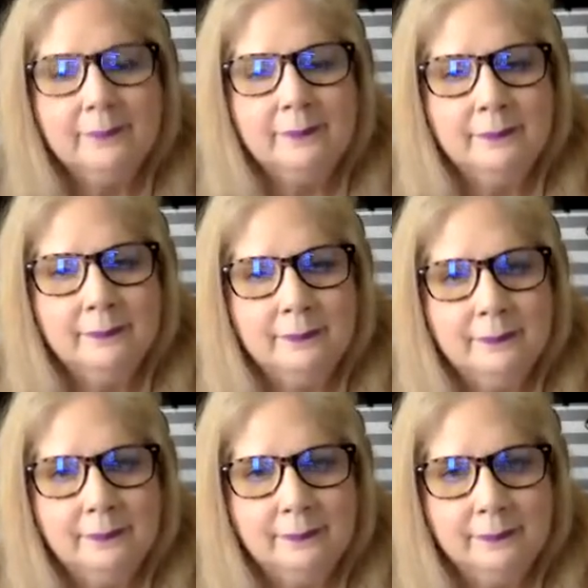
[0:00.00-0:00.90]

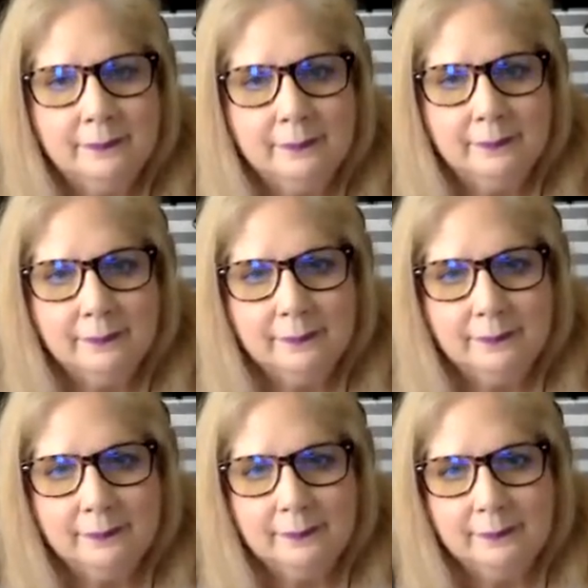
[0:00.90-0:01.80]

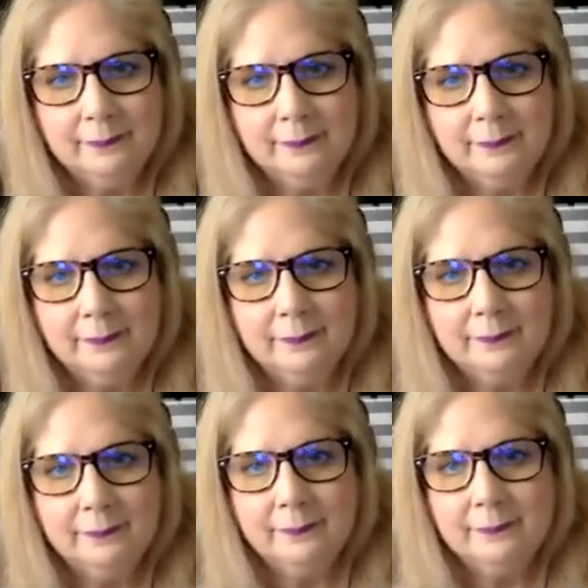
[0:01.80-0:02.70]

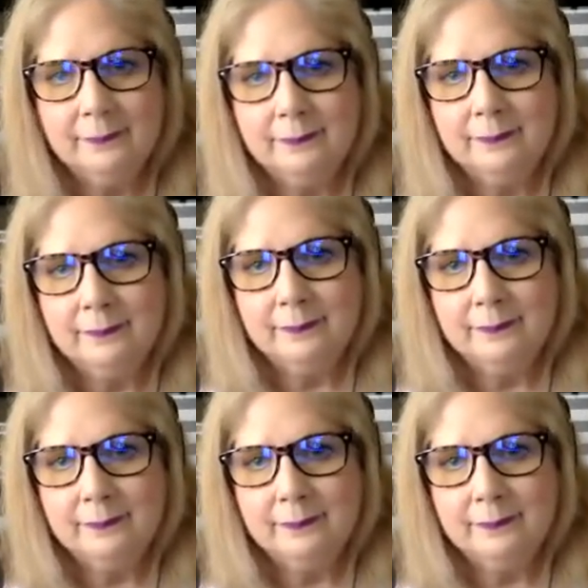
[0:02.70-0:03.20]
No words are spoken by the person on screen.